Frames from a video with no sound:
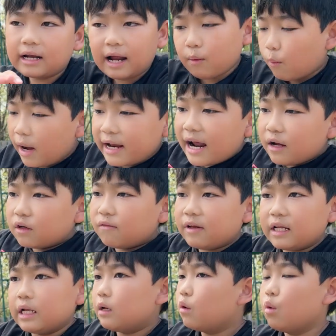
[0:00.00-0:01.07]
I went out of
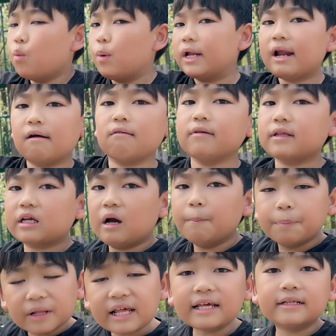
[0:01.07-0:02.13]
it
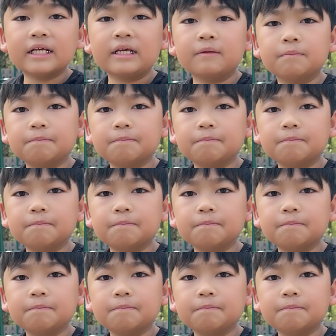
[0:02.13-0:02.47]
completely.